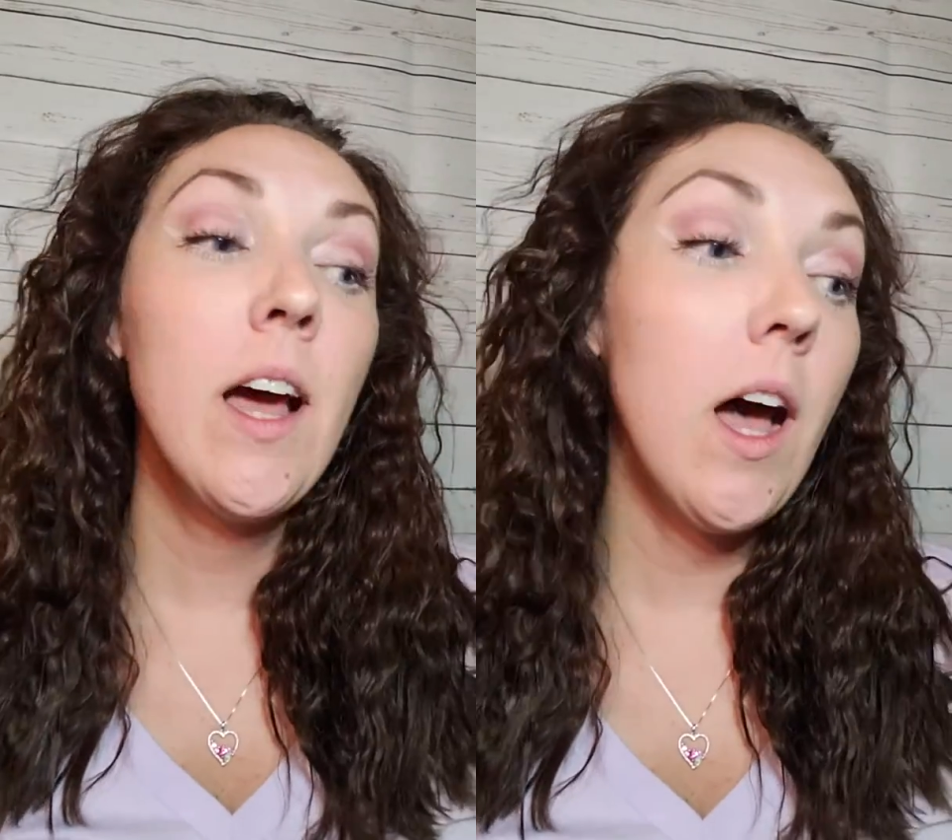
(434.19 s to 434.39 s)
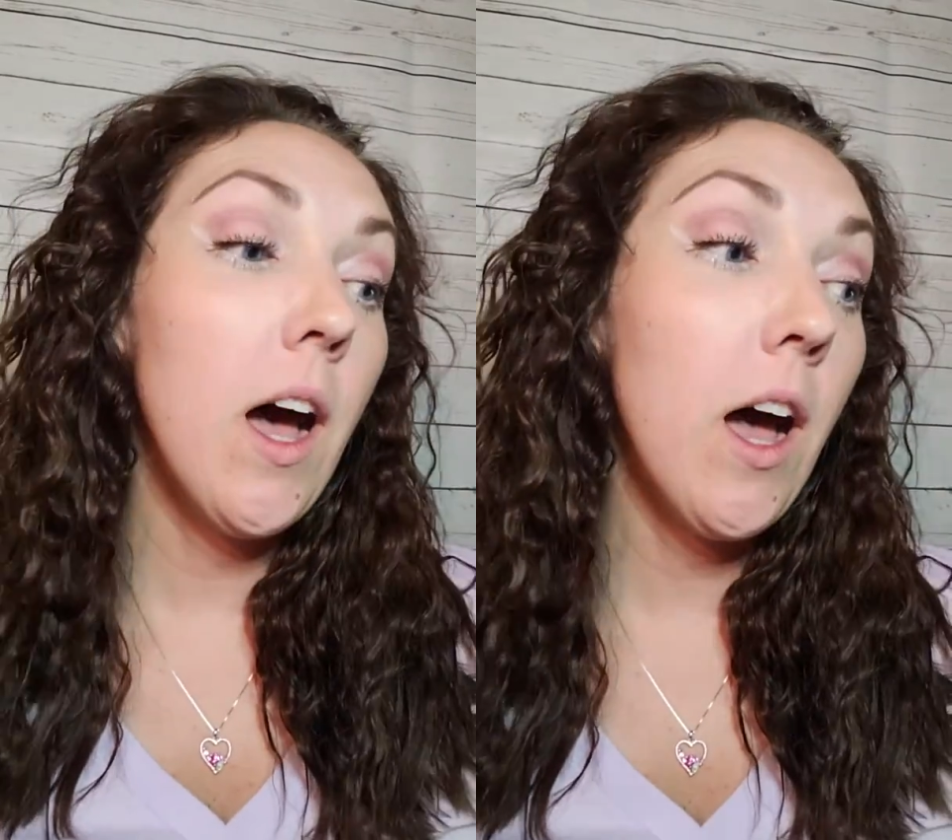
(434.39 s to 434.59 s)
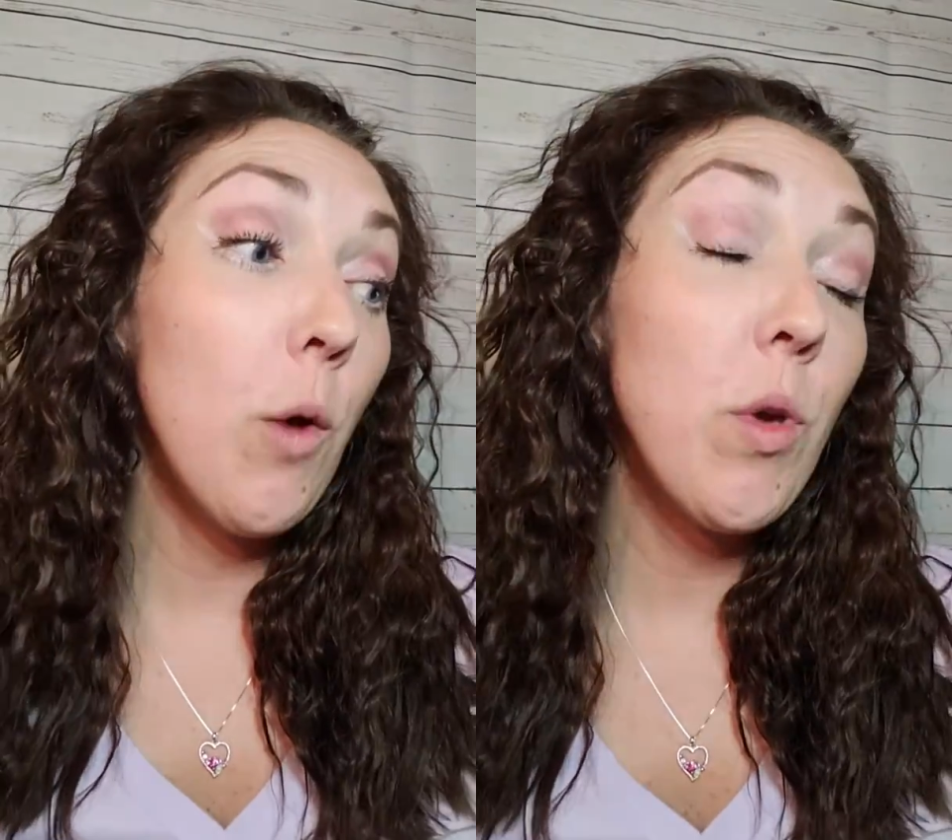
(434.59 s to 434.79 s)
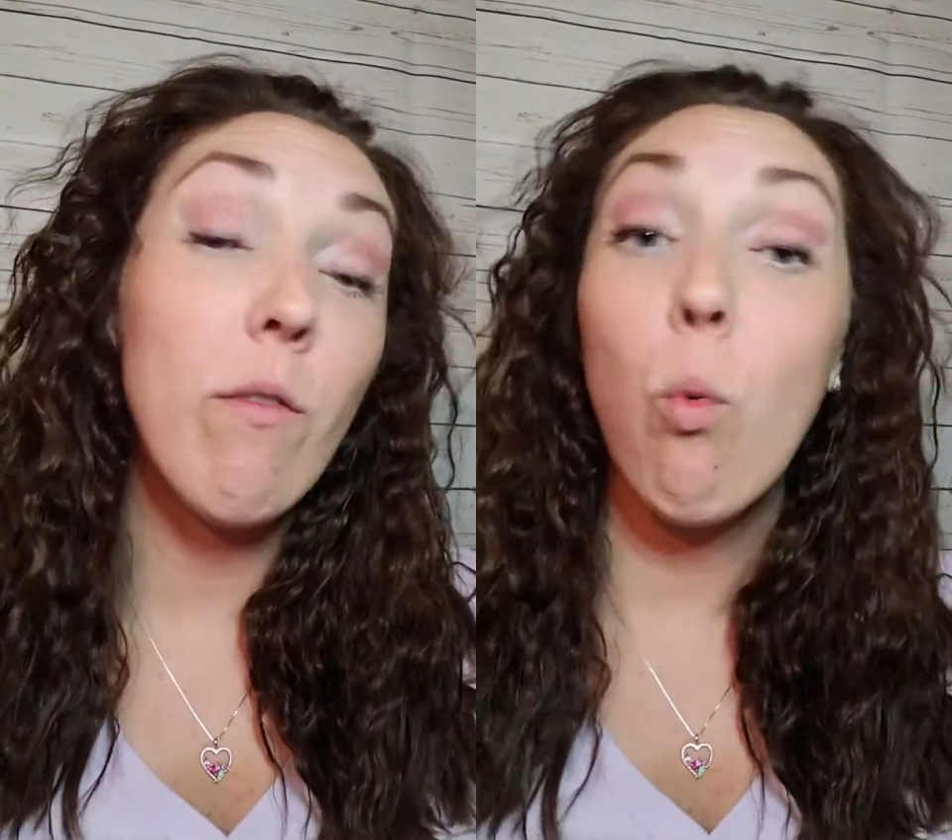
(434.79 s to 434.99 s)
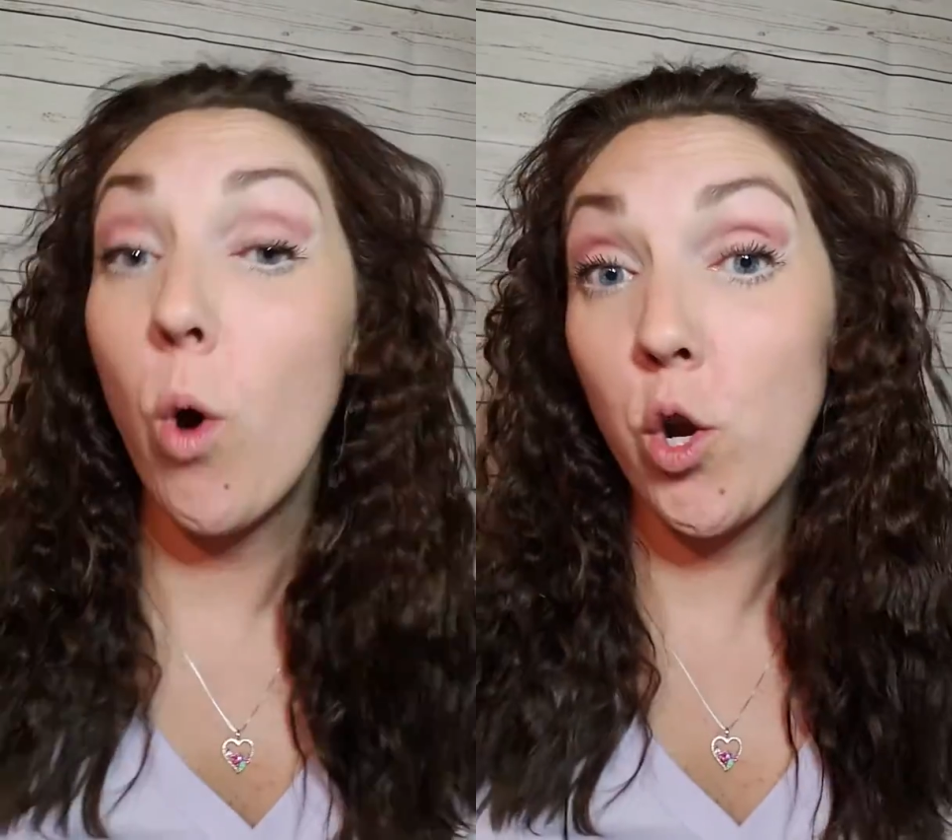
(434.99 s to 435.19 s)
Hope you have
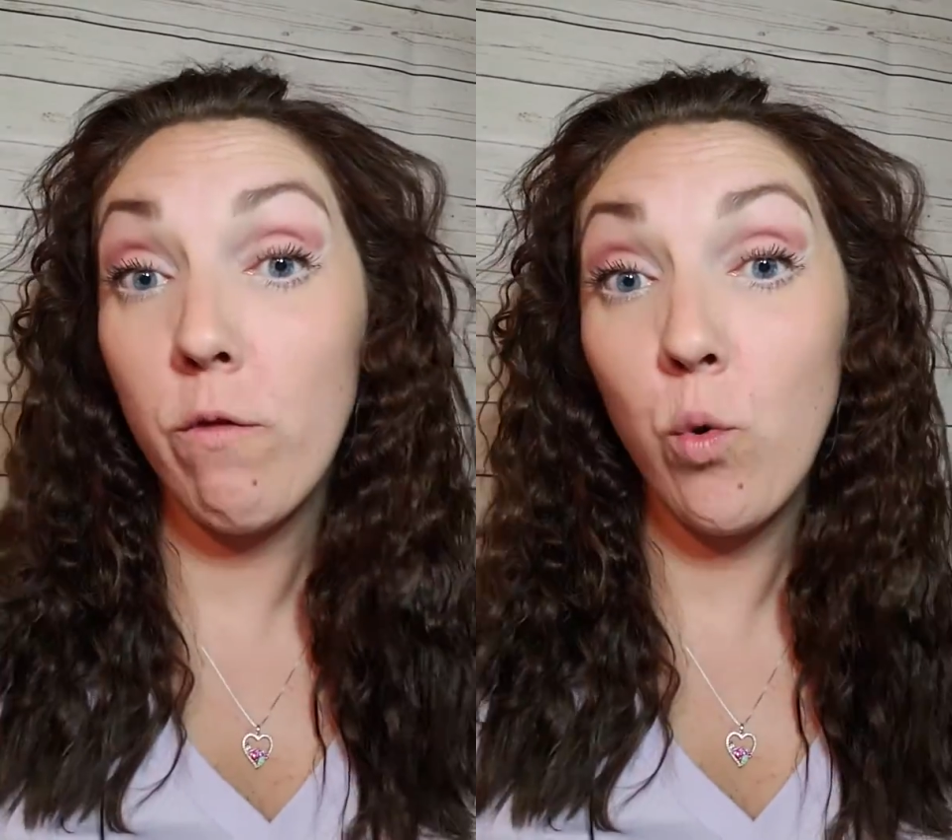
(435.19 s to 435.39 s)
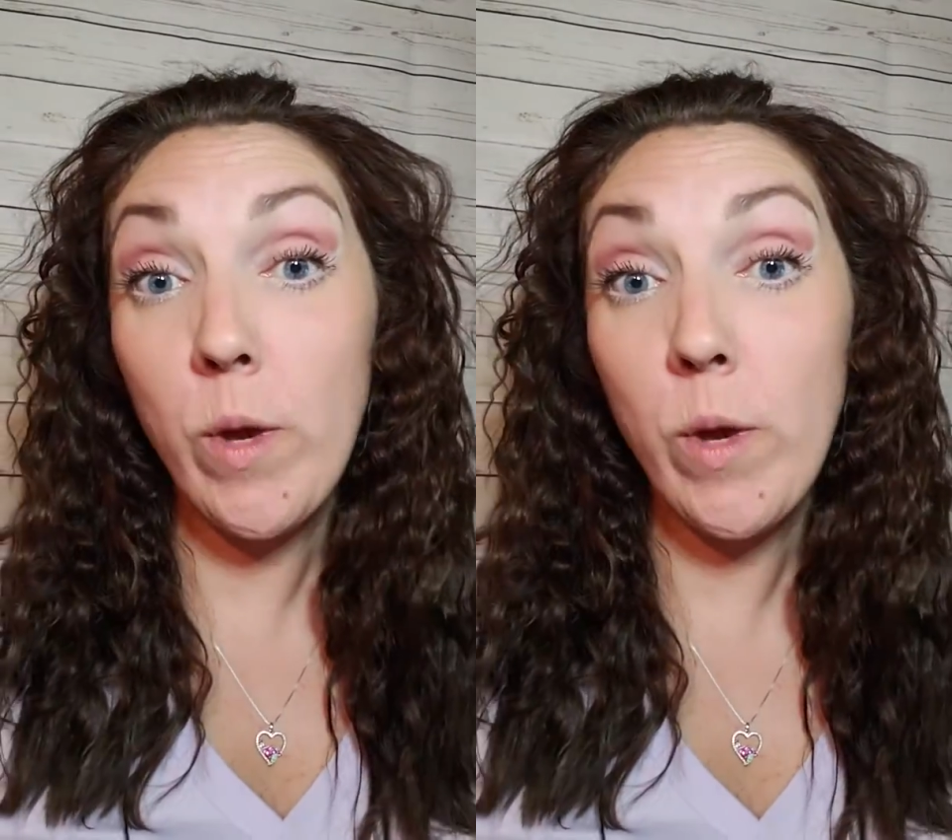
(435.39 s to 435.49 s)
a wonderful